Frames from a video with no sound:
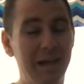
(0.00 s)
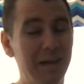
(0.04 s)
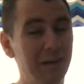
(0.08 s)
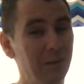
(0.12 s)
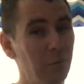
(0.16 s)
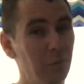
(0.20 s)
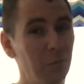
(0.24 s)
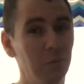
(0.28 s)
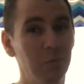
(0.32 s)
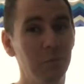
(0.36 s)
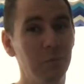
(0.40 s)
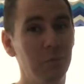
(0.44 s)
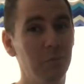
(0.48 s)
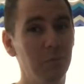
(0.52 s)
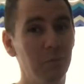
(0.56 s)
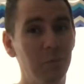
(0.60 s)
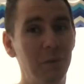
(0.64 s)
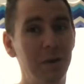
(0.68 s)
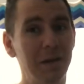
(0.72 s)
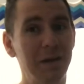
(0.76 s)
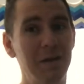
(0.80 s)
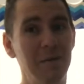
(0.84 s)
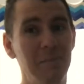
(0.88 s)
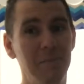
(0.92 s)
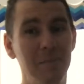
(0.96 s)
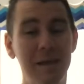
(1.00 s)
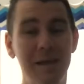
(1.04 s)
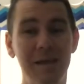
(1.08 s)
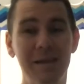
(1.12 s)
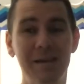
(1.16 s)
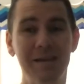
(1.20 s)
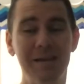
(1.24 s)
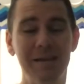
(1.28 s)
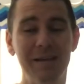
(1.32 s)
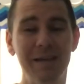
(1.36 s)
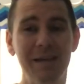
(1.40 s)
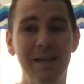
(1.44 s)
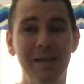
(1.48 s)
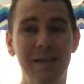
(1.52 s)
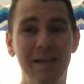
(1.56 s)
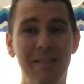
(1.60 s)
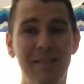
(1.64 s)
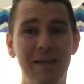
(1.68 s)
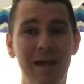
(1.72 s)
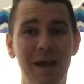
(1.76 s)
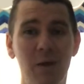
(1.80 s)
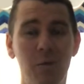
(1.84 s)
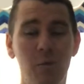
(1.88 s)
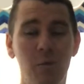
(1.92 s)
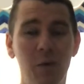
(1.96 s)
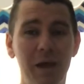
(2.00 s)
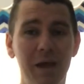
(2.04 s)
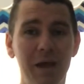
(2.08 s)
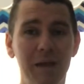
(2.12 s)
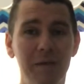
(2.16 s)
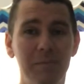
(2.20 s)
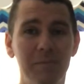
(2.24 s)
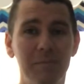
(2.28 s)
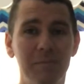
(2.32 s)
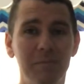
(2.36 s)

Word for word: I don't recommend that way.